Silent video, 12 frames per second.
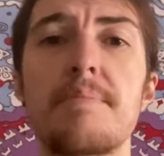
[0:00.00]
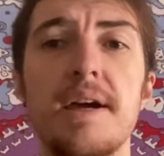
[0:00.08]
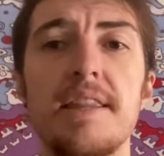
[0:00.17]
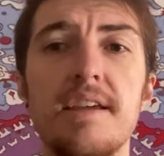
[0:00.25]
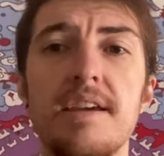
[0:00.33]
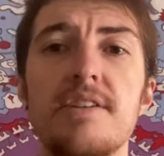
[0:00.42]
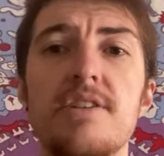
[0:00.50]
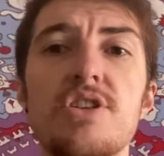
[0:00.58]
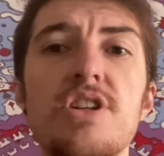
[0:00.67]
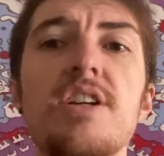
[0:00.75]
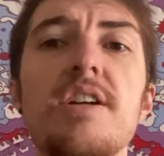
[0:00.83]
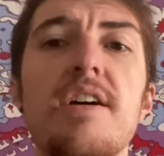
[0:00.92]
the
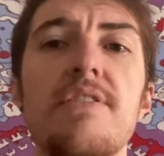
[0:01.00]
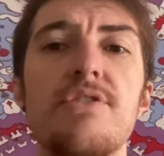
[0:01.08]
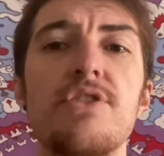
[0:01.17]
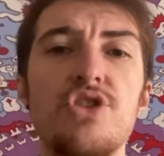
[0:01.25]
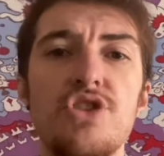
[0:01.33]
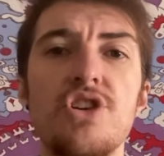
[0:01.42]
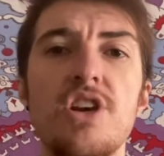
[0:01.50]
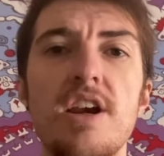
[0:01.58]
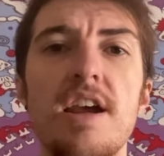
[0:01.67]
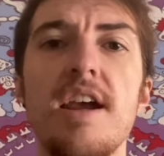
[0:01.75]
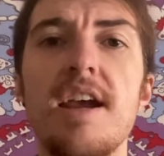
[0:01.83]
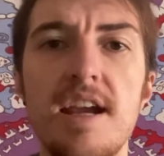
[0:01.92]
energy of
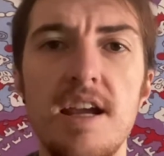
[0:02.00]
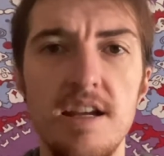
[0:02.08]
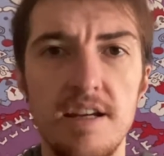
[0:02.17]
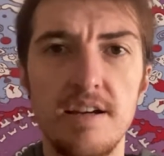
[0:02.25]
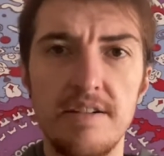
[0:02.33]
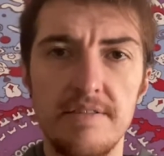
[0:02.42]
jade.